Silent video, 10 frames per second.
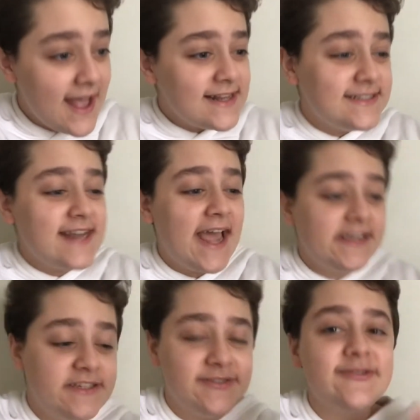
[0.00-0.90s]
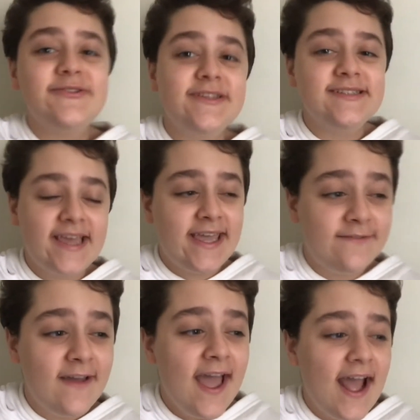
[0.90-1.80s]
Today is New Year's Eve,
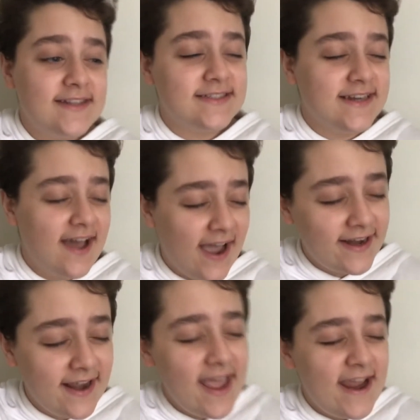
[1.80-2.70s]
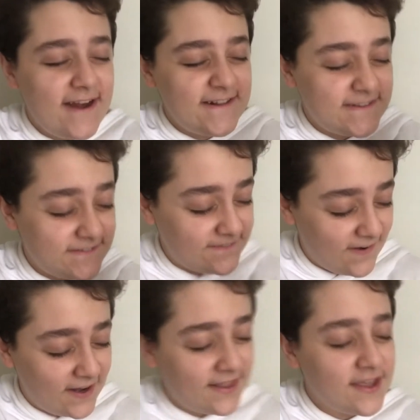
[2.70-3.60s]
and tonight it is
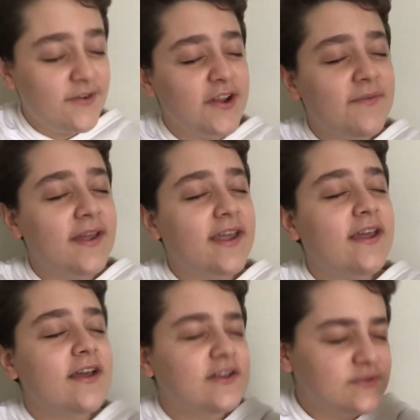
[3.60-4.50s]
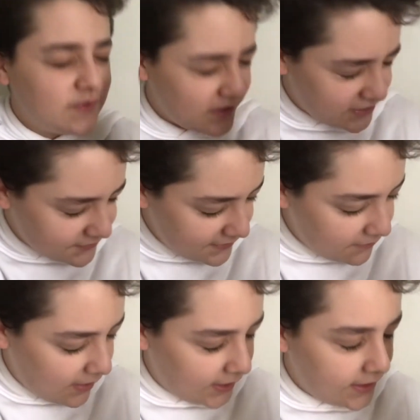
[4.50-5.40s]
finally going to be
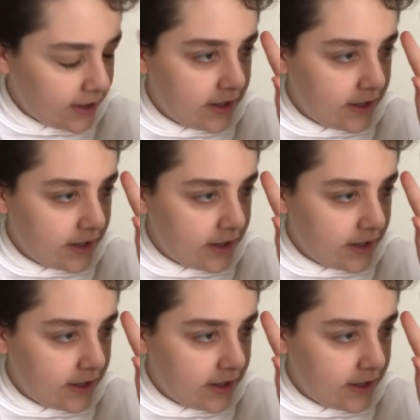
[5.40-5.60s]
2021.